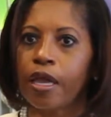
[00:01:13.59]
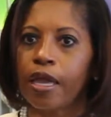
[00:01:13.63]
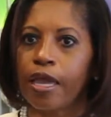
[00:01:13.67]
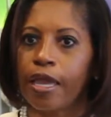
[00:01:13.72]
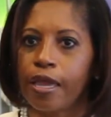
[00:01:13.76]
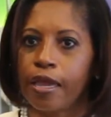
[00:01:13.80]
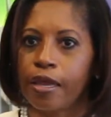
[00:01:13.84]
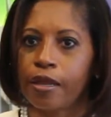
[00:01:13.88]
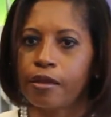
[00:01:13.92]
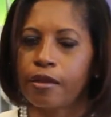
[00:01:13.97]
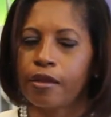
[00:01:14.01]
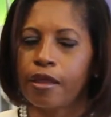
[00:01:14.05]

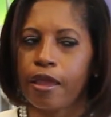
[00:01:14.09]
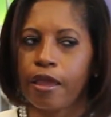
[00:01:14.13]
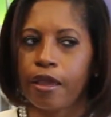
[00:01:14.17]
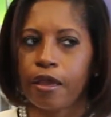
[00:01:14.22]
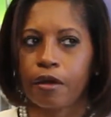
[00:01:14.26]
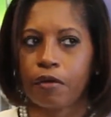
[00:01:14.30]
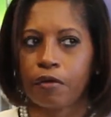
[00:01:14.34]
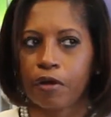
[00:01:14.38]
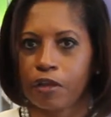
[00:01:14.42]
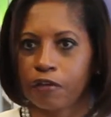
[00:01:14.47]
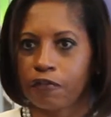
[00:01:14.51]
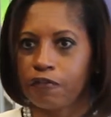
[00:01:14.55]
and
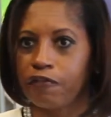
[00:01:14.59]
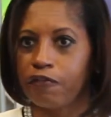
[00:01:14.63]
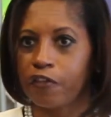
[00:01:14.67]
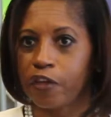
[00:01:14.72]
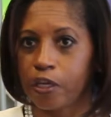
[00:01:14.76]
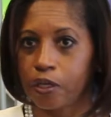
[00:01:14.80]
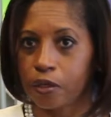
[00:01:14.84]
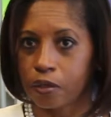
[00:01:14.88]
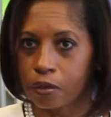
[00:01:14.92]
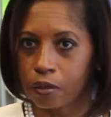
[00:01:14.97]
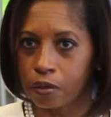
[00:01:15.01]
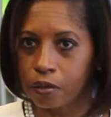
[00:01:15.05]
airy
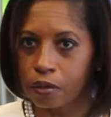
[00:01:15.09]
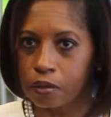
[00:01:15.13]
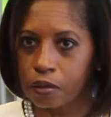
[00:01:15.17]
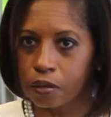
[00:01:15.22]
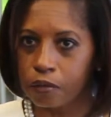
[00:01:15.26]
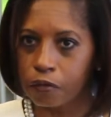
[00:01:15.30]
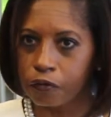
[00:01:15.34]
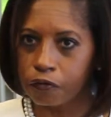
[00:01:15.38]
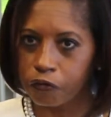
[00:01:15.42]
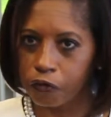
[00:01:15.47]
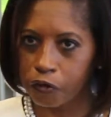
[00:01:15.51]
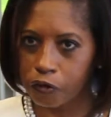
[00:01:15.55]
feel,
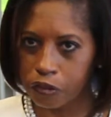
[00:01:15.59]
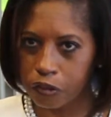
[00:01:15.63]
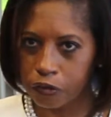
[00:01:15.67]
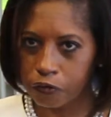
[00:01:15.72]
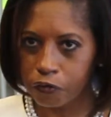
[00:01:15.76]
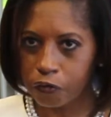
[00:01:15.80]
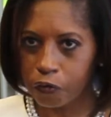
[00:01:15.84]
first and